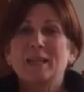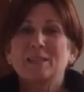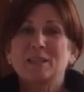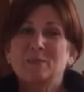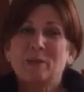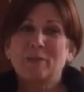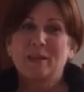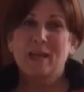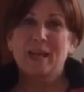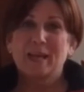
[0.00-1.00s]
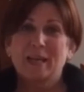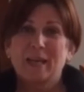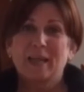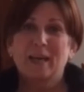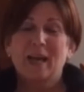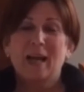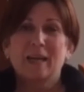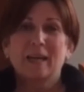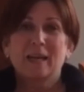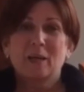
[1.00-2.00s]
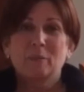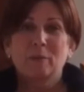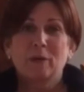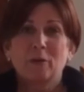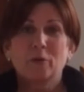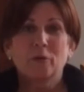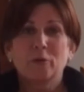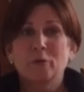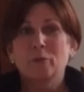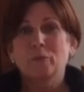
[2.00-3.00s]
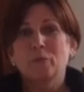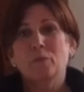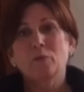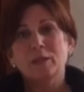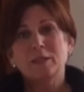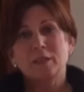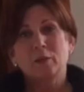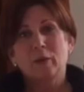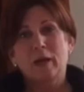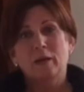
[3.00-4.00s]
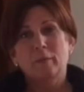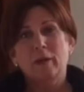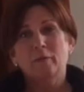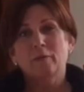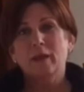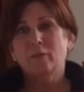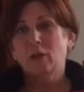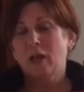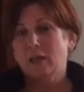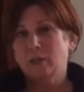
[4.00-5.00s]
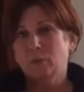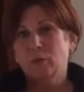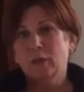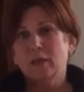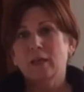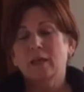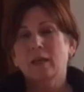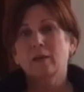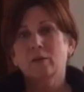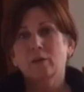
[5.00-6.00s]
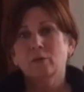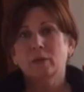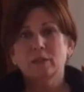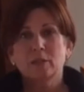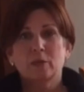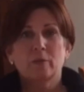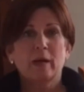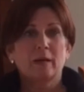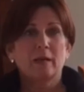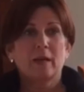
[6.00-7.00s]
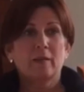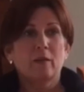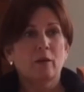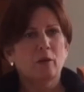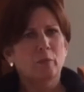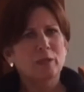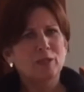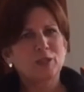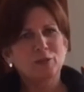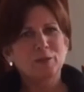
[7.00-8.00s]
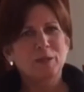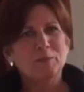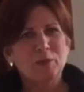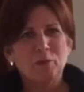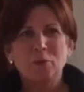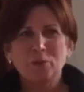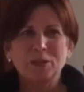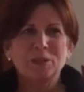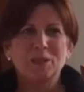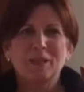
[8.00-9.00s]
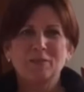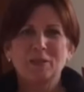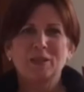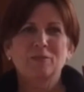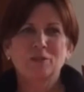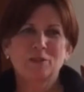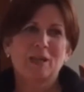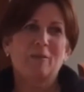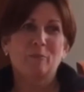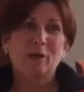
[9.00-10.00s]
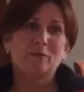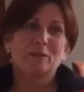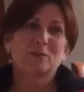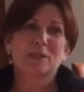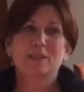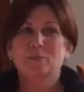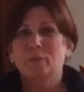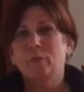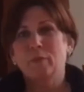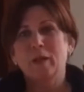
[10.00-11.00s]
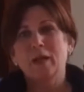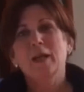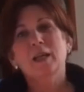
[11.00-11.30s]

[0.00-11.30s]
And she spent the night, and I got up and I heard her rustling around about 5 o'clock in the morning, and I heard her rustling around, and I thought, oh, what is she doing up so early? She shouldn't have to leave. She should have breakfast with us, blah, blah, blah.